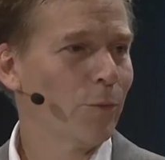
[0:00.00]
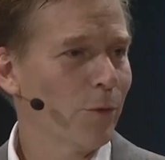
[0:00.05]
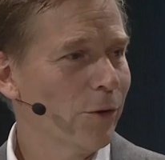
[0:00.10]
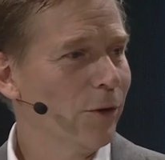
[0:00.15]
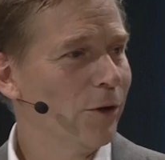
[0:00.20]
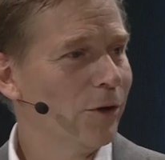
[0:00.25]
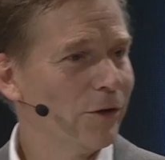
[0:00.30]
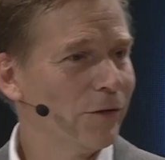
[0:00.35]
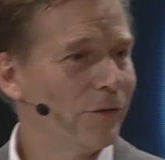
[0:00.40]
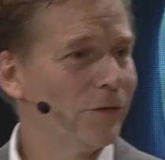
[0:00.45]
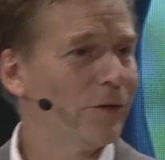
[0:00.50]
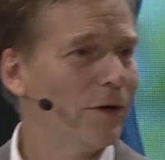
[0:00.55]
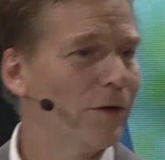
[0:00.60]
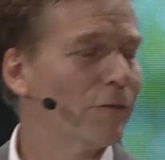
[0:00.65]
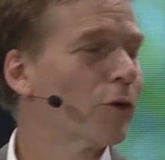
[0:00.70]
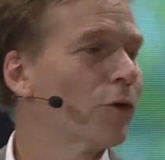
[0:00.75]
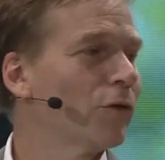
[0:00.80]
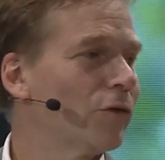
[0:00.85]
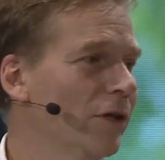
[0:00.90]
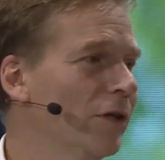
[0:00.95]
world of
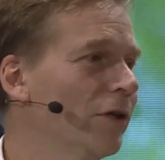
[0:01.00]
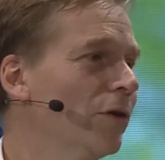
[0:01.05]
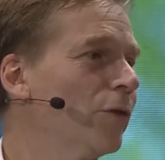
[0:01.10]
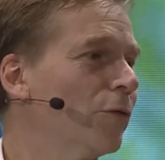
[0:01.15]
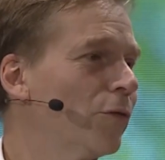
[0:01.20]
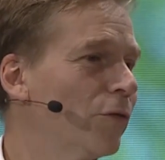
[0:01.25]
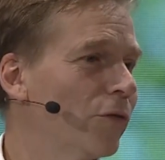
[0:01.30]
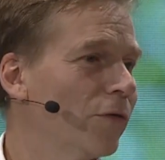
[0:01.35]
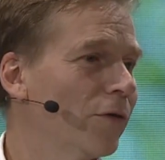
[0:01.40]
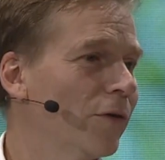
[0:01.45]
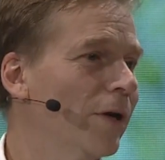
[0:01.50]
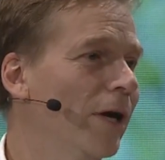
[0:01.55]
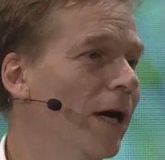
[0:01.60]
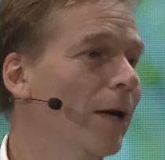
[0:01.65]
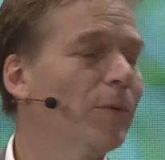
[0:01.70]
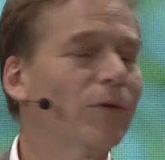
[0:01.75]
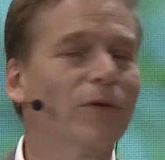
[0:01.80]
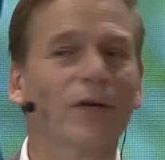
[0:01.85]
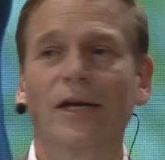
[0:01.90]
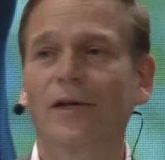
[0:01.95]
continuous
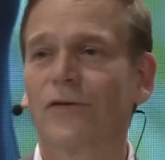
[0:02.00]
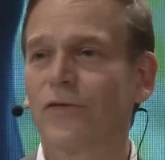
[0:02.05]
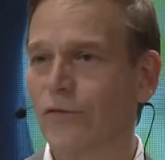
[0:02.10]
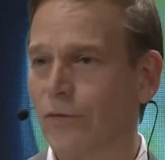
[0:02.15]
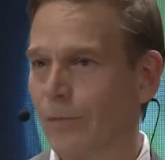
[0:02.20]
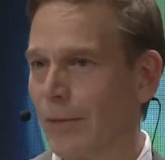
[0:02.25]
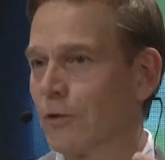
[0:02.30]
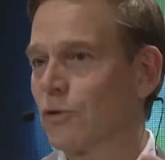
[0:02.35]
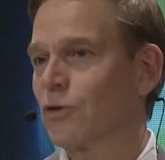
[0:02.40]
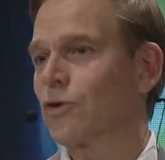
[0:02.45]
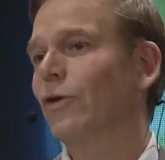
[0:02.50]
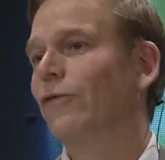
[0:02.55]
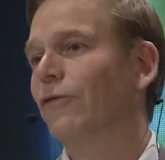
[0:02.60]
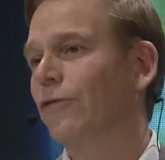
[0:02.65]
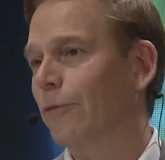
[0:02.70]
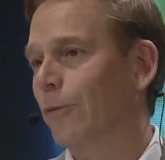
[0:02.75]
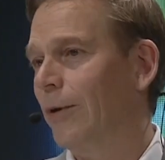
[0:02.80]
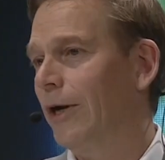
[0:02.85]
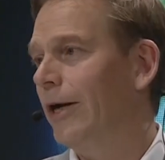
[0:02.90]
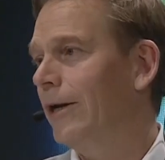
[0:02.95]
updates about
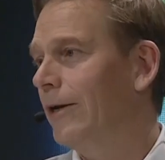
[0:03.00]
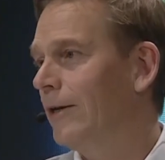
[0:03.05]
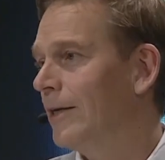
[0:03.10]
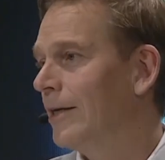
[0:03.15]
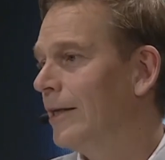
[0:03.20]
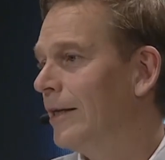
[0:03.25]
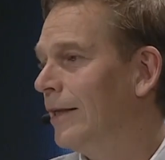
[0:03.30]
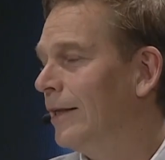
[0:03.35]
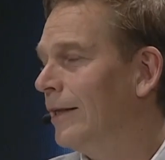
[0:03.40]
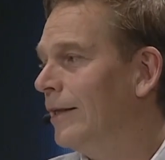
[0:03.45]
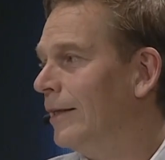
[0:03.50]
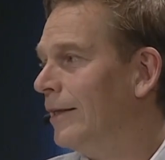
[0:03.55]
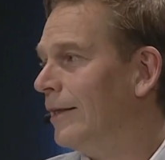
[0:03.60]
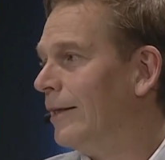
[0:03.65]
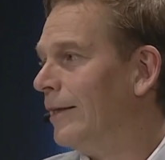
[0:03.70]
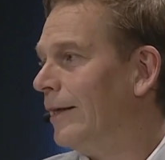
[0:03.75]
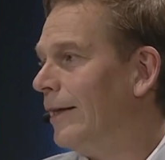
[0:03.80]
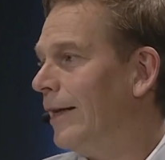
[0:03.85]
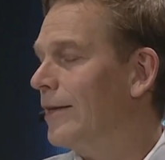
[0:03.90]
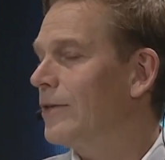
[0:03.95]
software,
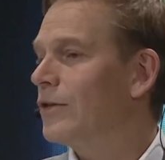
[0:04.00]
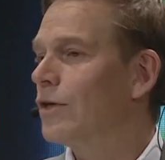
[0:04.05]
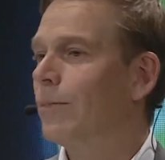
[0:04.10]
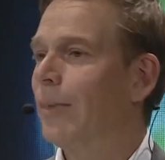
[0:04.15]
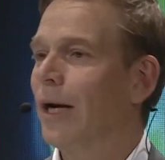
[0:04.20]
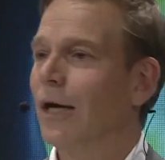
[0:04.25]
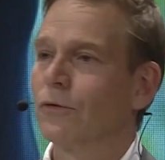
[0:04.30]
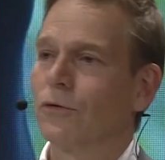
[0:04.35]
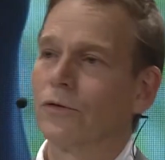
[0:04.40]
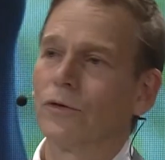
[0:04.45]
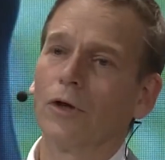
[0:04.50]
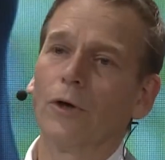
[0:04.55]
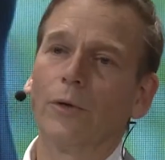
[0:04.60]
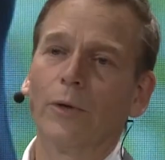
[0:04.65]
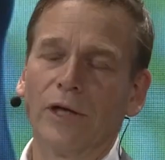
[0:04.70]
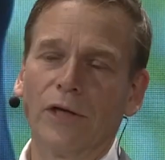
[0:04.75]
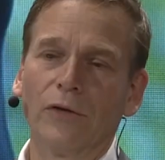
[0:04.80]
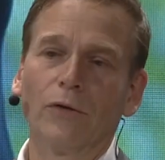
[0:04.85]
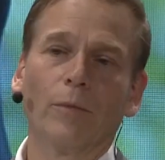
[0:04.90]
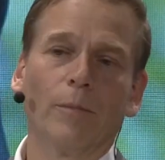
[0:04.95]
it's about
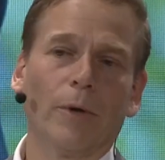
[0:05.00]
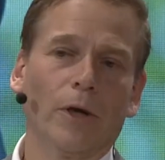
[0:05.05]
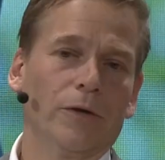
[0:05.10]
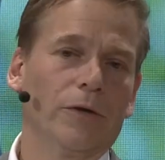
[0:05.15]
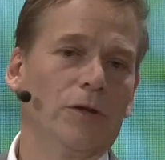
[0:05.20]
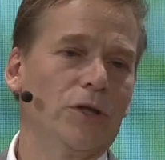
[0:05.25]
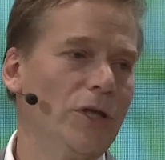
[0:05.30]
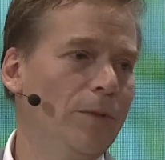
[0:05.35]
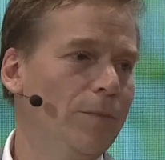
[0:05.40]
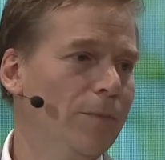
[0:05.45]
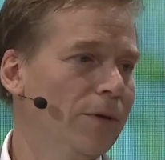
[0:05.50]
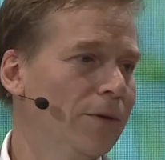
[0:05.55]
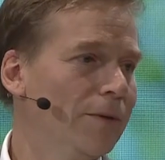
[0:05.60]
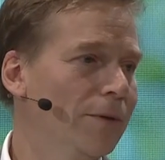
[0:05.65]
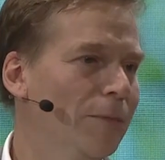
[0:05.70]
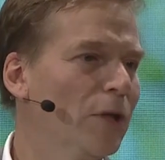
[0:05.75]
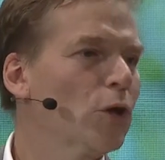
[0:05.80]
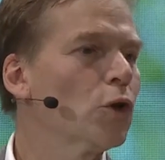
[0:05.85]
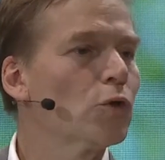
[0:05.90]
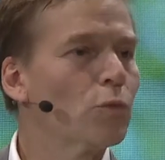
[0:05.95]
going into partnership,
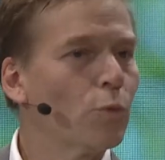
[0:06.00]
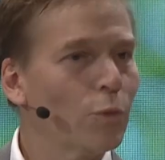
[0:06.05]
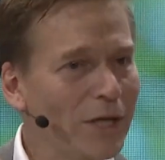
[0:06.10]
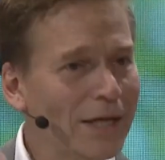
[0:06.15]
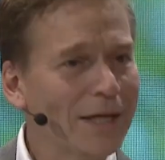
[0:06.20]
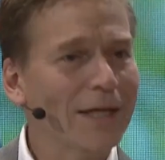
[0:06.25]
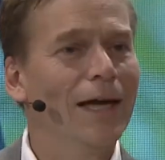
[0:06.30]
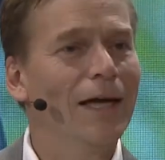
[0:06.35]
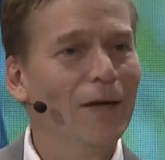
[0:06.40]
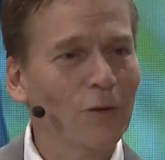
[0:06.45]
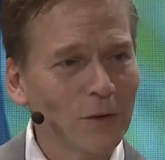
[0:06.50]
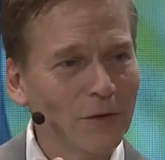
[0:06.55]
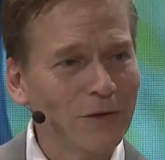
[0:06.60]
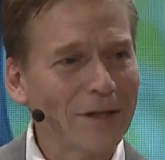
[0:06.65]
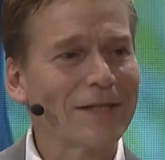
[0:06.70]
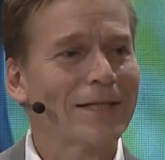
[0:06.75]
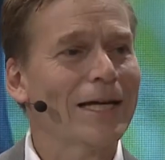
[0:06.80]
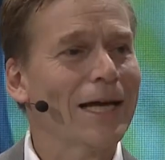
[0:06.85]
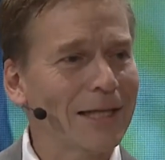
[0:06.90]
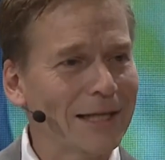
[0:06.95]
because we cannot
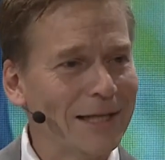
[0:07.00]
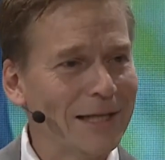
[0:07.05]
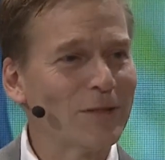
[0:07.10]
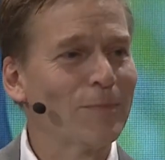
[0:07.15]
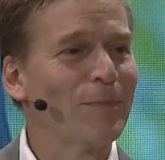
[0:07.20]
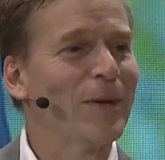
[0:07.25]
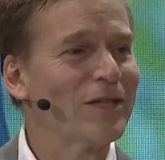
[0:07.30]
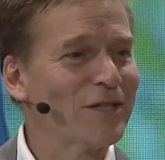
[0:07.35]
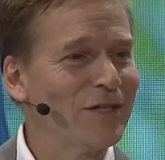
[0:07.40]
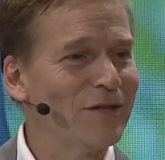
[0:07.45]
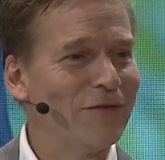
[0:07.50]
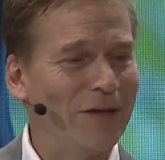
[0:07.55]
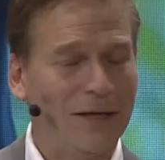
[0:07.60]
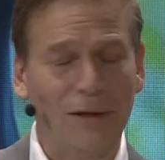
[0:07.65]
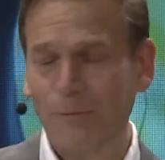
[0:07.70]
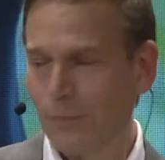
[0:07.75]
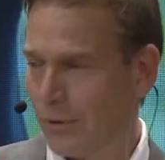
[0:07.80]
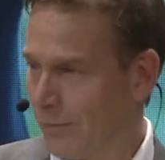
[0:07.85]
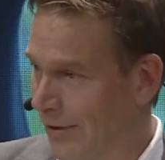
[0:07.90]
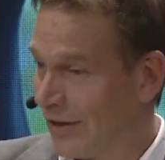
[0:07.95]
exactly specify.
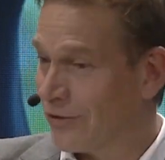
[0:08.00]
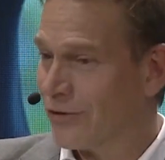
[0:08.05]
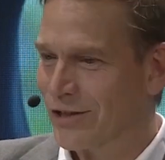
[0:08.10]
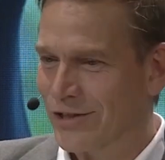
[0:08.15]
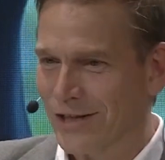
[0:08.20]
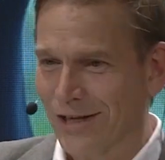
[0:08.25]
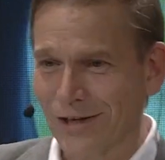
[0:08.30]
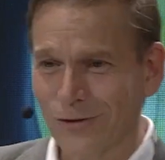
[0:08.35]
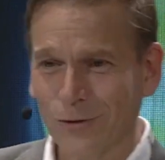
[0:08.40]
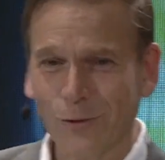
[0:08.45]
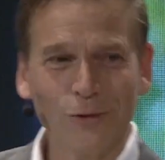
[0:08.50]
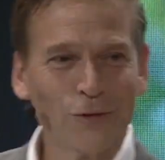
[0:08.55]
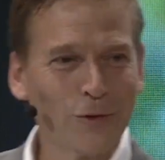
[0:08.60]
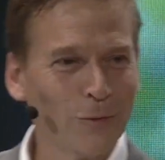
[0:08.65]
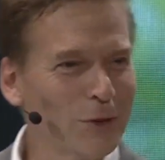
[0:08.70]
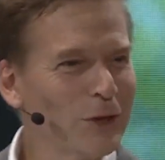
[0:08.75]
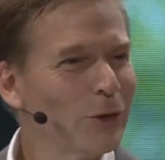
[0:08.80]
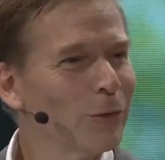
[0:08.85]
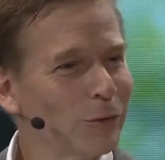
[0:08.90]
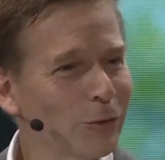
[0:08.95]
Patrick said it also.
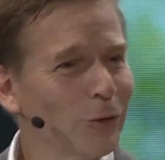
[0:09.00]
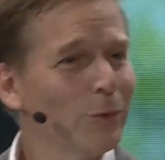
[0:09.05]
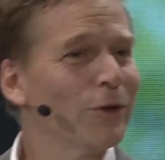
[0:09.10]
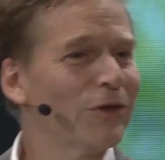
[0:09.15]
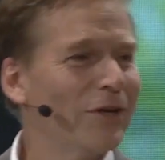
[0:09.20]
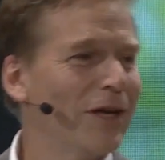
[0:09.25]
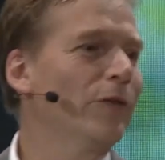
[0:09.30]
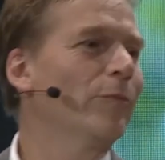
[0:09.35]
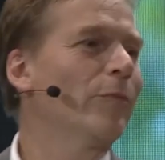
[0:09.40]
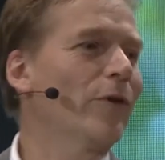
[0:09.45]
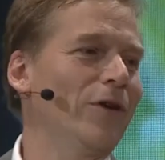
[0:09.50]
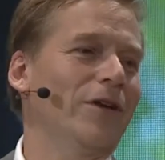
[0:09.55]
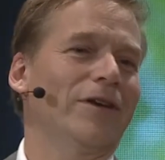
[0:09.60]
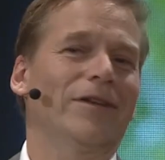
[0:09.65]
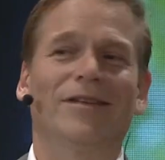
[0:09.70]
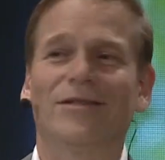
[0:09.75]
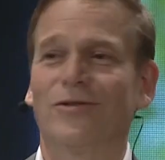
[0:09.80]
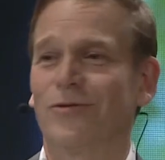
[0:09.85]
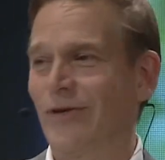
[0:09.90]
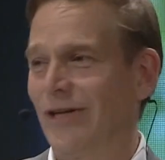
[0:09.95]
We don't know what the end
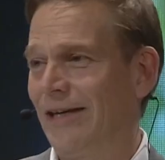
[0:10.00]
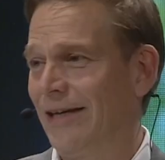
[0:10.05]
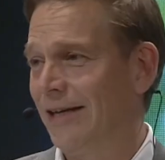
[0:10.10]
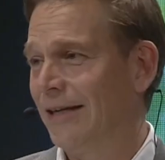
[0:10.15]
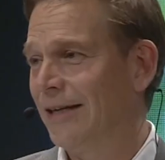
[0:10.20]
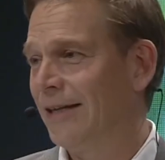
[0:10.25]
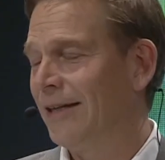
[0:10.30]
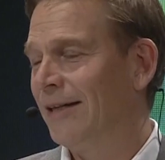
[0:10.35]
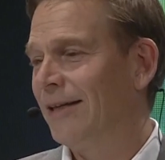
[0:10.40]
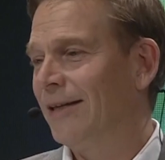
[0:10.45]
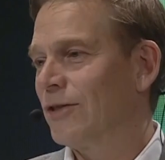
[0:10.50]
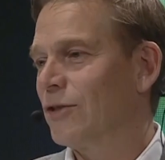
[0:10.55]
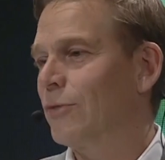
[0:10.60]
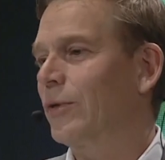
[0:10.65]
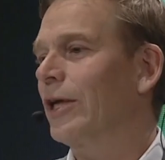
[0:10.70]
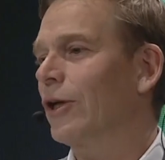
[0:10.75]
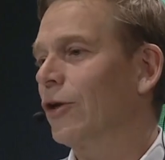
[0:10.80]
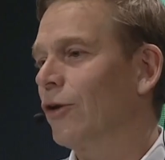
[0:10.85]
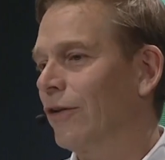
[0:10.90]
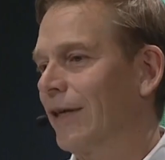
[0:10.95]
product is really. So we
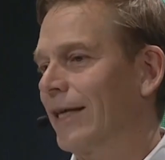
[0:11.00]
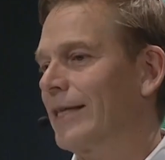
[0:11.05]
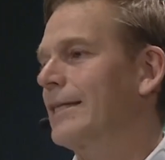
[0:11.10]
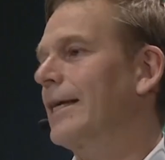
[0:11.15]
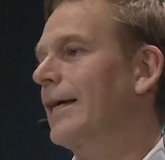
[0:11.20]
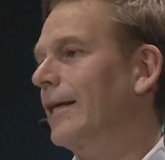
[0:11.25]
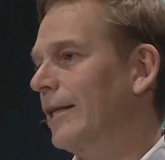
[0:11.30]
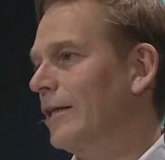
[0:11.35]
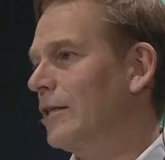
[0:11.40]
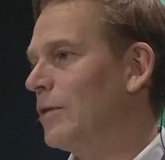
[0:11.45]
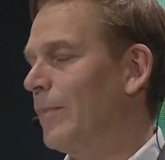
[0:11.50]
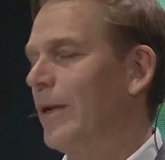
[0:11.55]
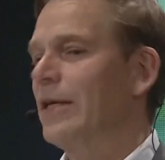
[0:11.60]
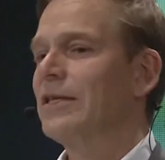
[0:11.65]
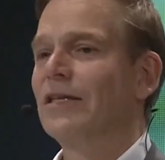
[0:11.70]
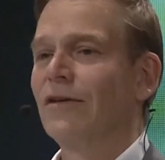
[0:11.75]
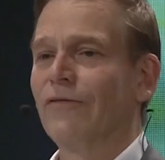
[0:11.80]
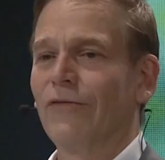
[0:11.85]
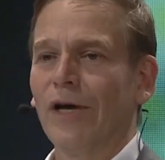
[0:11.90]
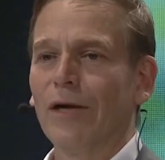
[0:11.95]
cannot exactly
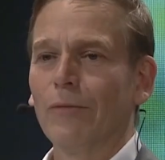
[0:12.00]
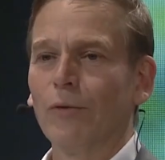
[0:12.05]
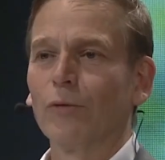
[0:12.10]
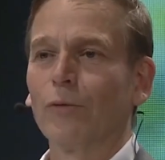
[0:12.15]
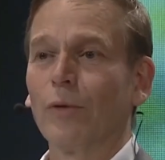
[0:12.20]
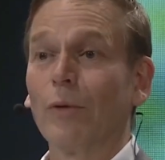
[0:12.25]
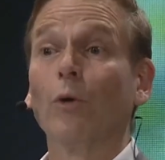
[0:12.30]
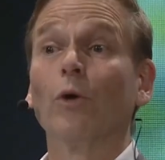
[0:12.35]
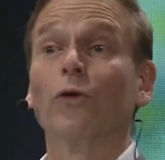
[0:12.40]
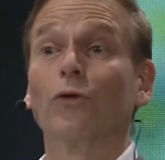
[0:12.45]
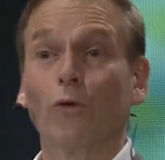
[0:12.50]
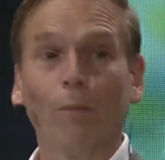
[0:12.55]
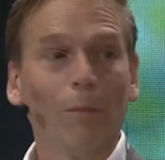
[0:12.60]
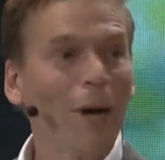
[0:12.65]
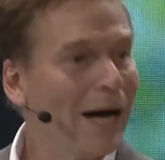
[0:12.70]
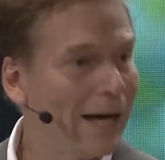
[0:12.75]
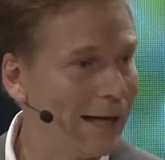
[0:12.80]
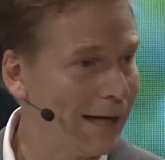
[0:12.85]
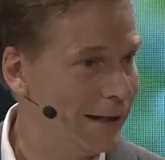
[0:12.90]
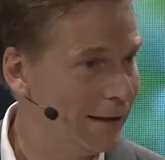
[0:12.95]
specify what we want to
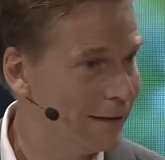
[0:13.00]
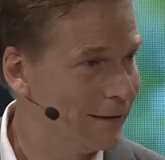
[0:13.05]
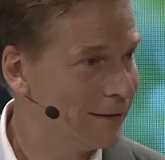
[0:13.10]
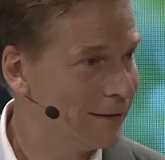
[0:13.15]
buy.